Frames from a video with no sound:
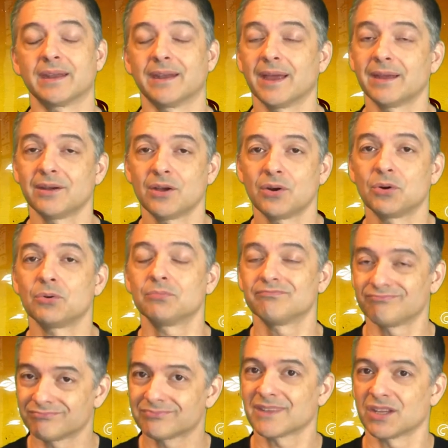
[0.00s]
and I know
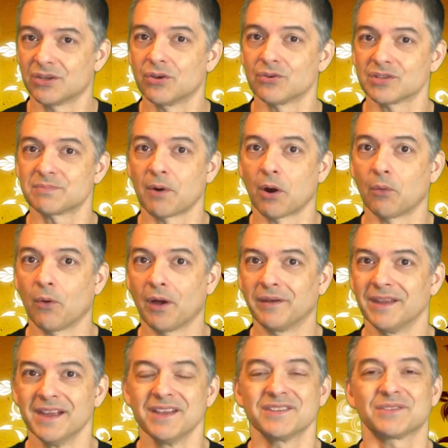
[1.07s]
you're a smart one.